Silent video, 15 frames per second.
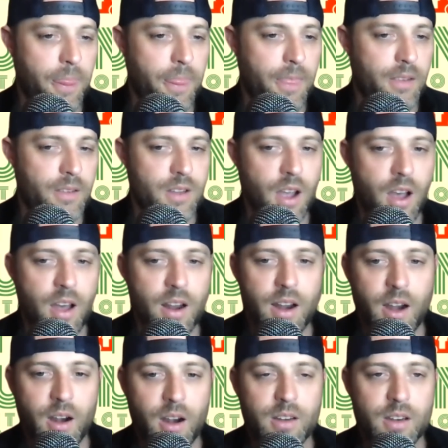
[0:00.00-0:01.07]
Scott
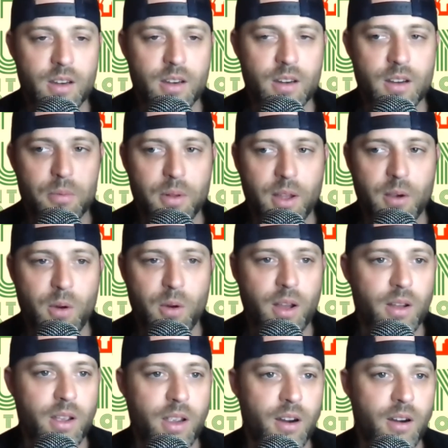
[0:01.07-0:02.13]
Harrington could play well
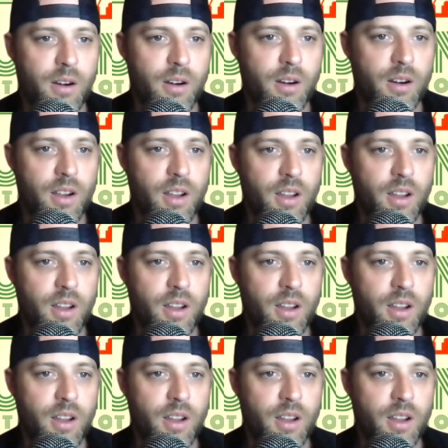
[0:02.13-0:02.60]
here.